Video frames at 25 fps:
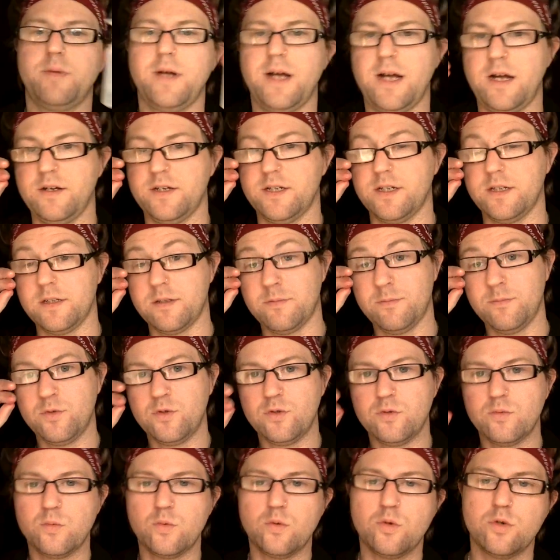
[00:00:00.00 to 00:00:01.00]
powder, the more
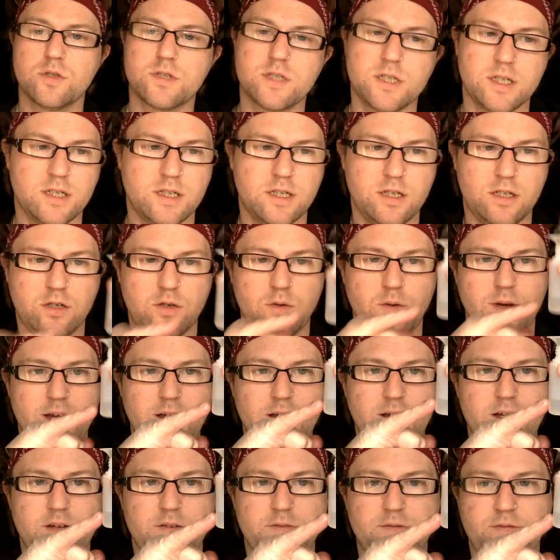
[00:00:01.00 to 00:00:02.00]
water that you
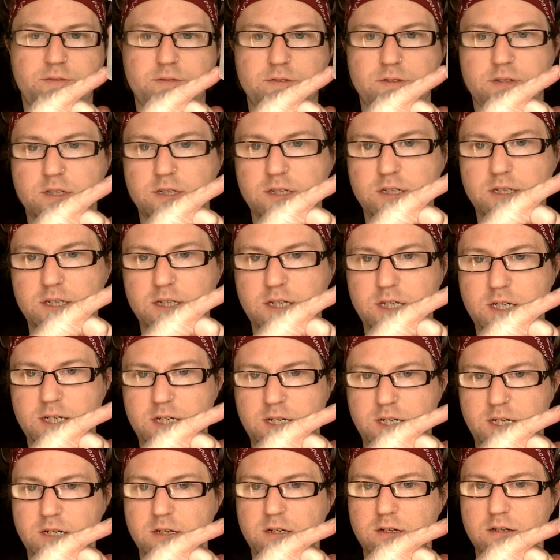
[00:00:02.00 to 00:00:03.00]
have in
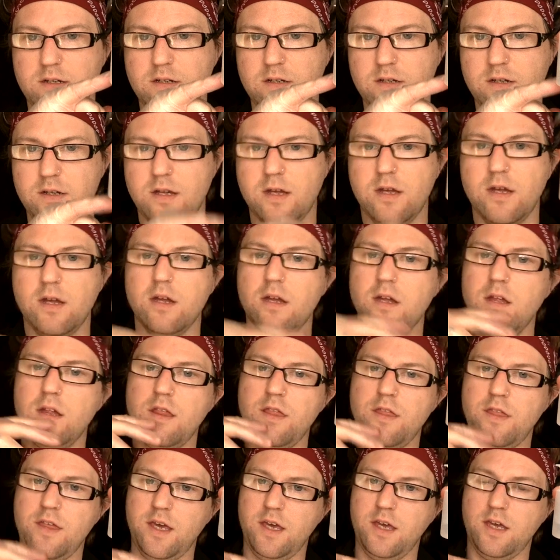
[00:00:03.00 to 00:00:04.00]
it,
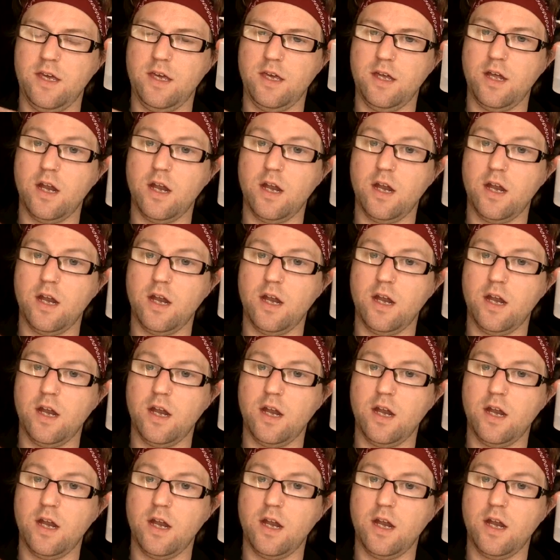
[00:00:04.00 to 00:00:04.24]
the